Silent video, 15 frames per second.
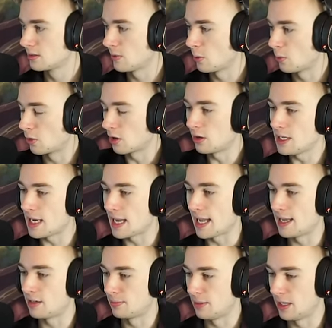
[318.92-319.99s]
We're already
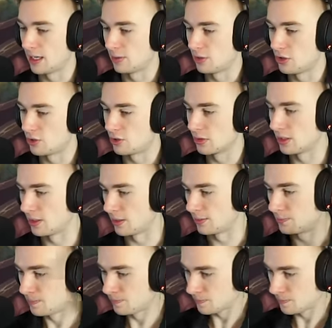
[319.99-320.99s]
ahead on mana, which is really good.